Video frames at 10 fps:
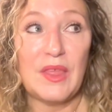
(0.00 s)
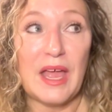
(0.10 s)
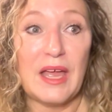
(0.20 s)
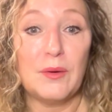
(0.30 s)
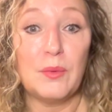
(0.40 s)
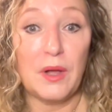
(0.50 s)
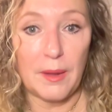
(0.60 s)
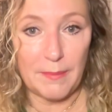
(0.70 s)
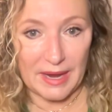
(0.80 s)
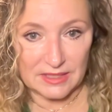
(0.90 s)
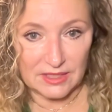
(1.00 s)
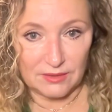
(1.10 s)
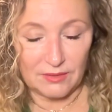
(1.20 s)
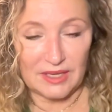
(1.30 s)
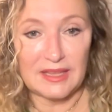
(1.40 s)
that will come back to
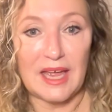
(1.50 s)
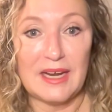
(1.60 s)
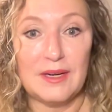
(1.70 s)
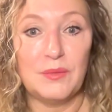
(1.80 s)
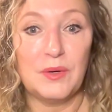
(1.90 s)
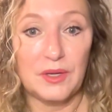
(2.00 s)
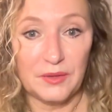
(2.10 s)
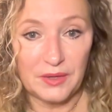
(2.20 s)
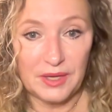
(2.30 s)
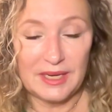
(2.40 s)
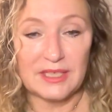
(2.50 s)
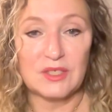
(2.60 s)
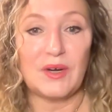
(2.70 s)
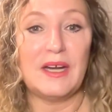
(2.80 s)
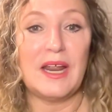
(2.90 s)
you right that will
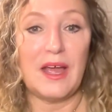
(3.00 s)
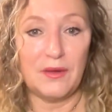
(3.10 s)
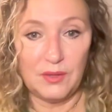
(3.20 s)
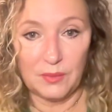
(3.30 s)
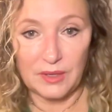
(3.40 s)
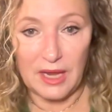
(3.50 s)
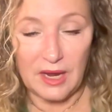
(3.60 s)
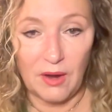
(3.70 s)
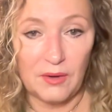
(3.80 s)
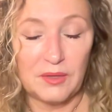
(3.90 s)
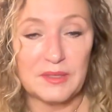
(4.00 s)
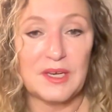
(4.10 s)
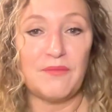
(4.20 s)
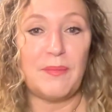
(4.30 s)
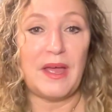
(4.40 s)
get straightened out you will get all your
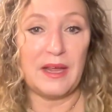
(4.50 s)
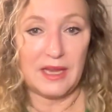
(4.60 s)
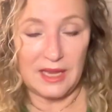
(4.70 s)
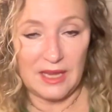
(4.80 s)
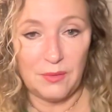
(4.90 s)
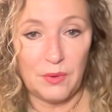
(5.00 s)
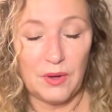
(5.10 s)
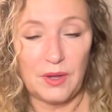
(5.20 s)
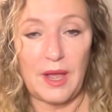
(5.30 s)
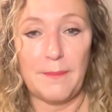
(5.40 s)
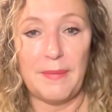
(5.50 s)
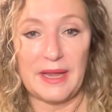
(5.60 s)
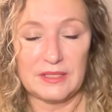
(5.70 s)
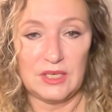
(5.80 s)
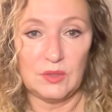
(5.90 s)
stuff back it will come
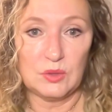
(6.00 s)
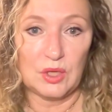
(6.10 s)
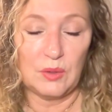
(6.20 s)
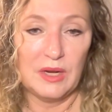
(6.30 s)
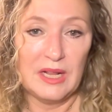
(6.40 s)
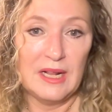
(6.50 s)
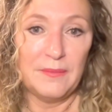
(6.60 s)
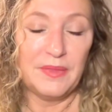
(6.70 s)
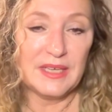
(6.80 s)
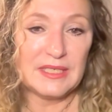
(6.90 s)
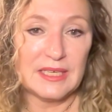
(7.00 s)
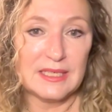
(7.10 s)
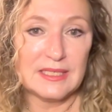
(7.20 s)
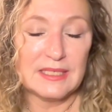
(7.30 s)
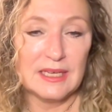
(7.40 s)
back to you so this
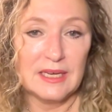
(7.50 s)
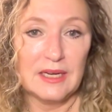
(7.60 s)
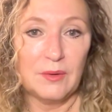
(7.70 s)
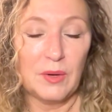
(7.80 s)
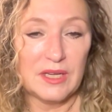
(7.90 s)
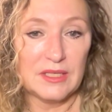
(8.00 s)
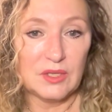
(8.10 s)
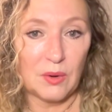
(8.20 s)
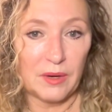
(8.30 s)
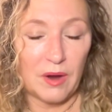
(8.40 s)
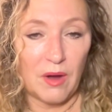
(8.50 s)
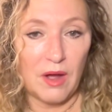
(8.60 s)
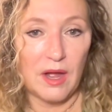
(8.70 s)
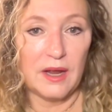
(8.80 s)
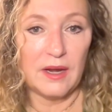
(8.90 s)
is what is going
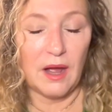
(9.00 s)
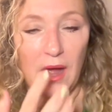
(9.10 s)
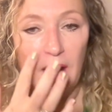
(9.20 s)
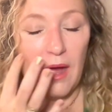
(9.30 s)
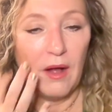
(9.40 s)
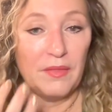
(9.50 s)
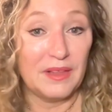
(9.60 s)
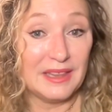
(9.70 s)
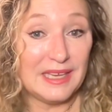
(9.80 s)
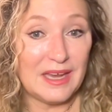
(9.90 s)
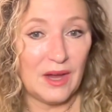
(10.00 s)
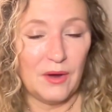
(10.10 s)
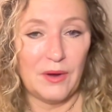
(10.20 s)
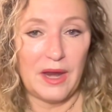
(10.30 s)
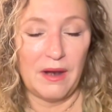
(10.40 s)
on uh, on the
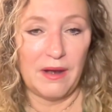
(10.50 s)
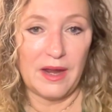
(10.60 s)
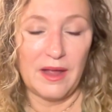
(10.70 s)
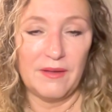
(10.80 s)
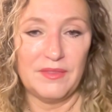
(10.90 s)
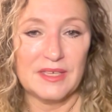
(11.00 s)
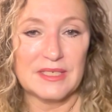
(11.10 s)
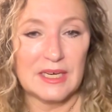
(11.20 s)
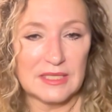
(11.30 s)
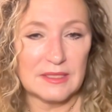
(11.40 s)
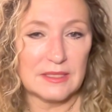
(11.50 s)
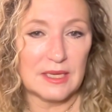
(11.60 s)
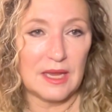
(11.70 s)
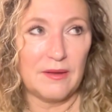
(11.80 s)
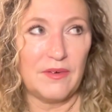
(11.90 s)
leo area of this and
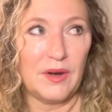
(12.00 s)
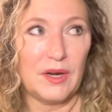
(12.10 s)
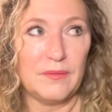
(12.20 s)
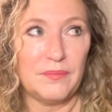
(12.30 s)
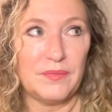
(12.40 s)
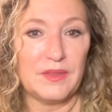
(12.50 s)
it's uh, very